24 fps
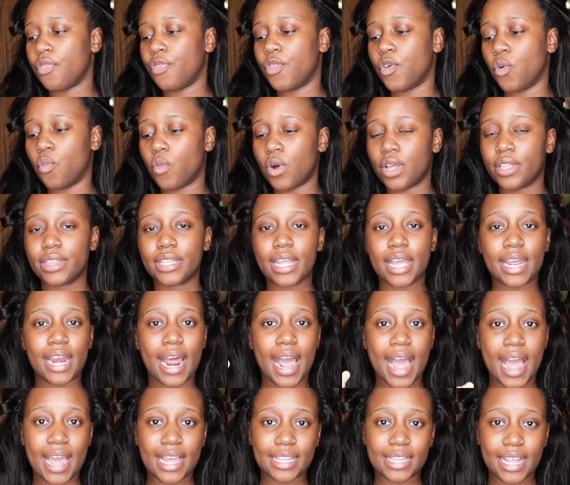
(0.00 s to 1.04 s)
The one
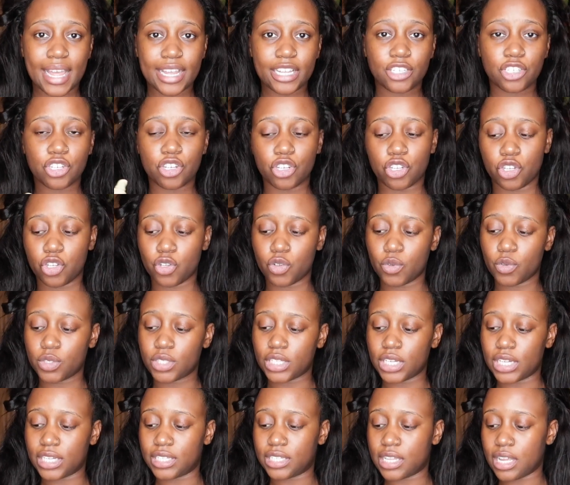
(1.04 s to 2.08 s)
that I like to
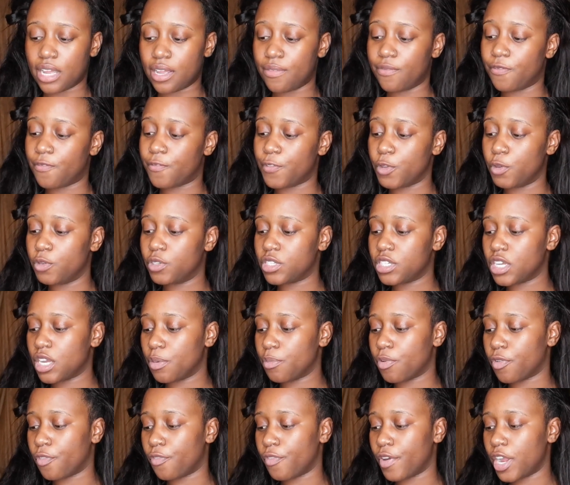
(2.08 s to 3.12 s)
use is the
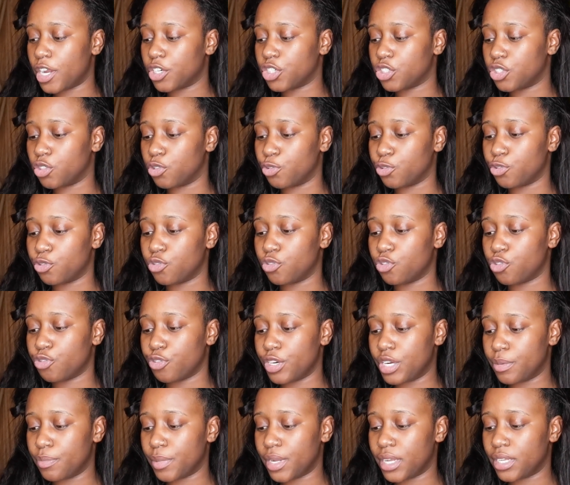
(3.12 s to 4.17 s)
Infusion Professional
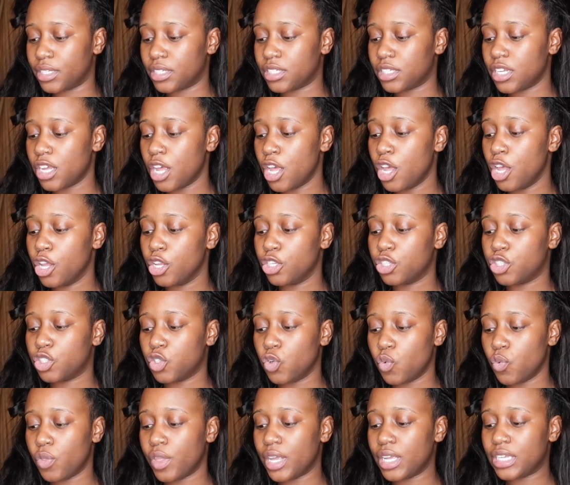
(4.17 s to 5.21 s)
Treatments
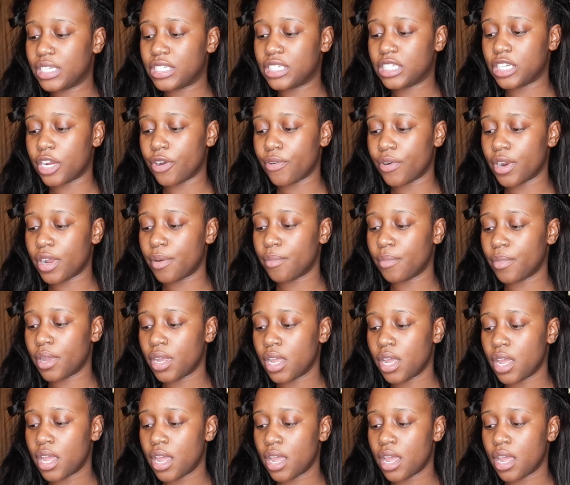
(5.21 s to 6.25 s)
Soothing Serum,
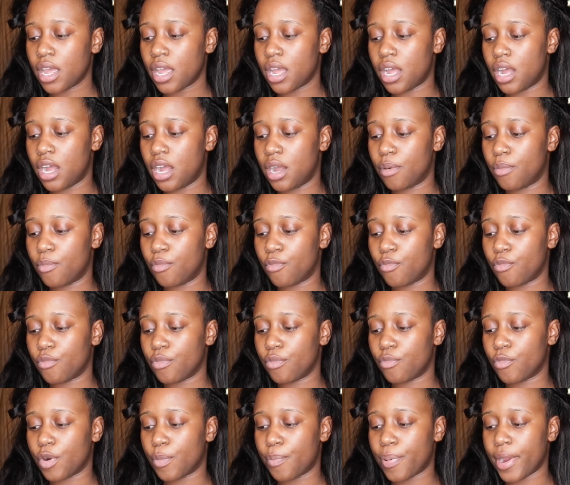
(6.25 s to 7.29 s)

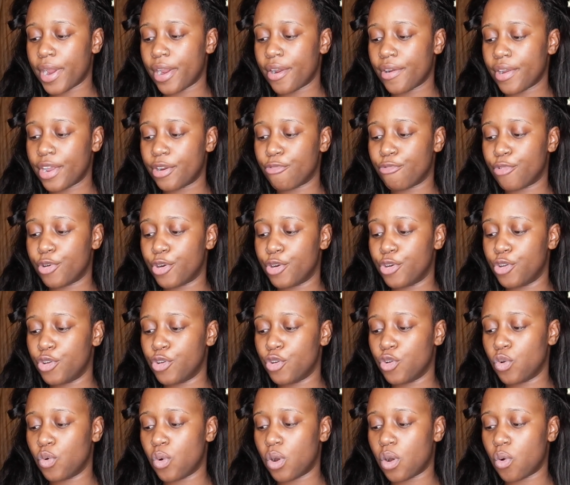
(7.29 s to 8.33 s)
Repair and
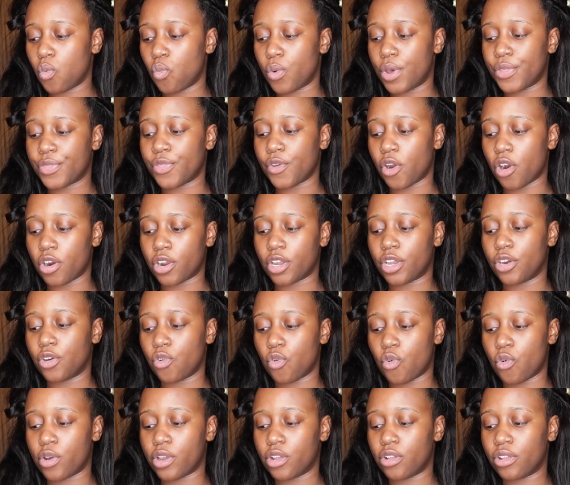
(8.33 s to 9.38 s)
Renew with Argan
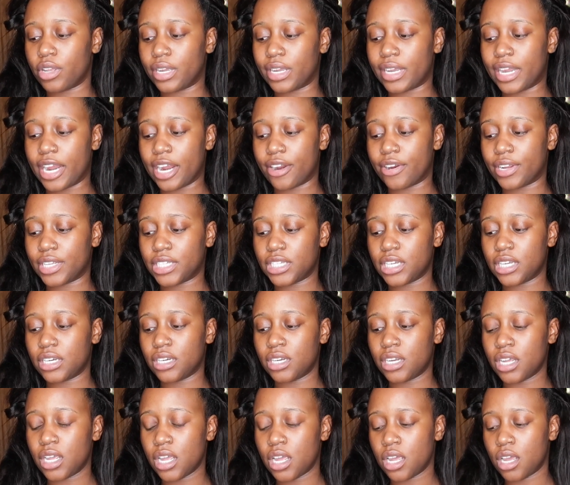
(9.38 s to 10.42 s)
Oil and
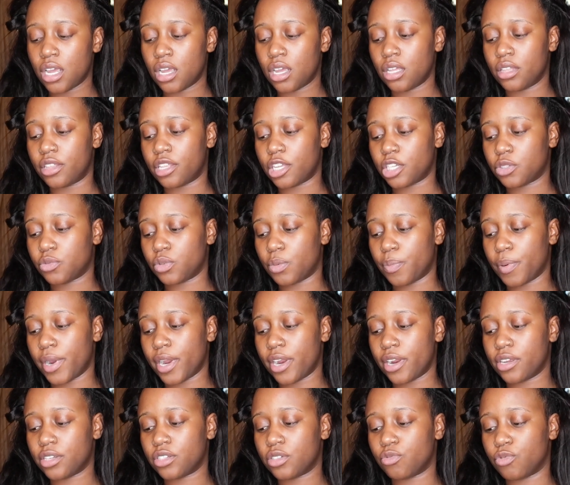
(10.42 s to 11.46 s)
Keratin. This
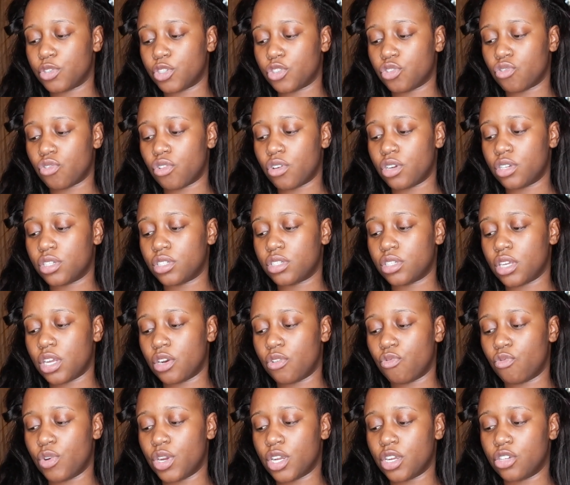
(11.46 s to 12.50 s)
repairs, restores,
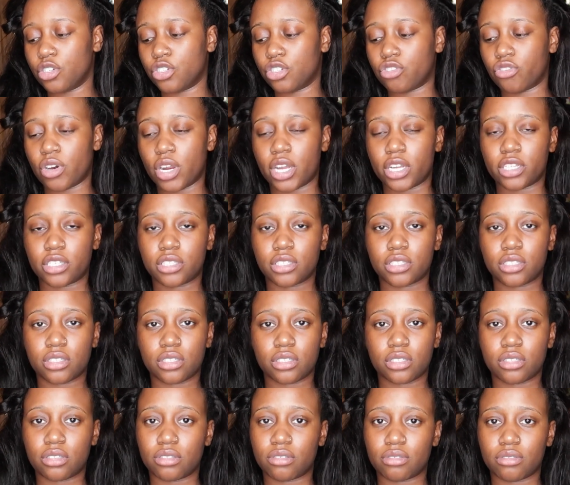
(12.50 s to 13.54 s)
and
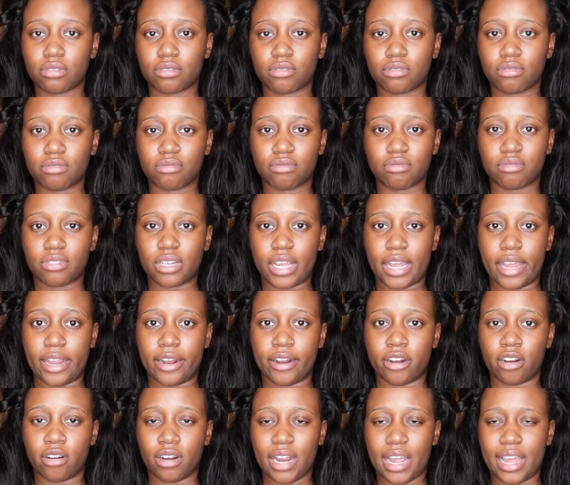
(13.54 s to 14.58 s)
reconstructs
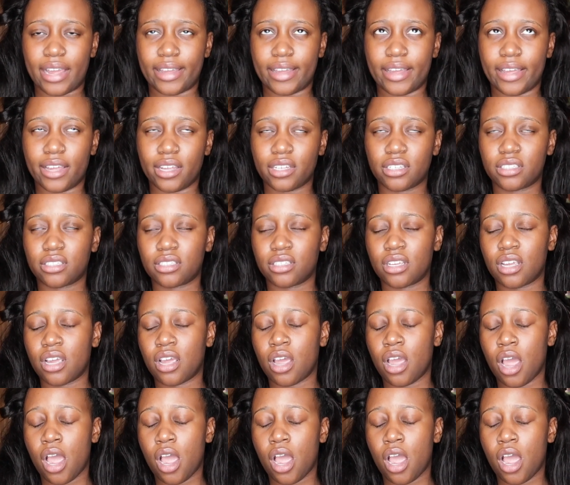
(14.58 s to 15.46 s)
hair, I guess.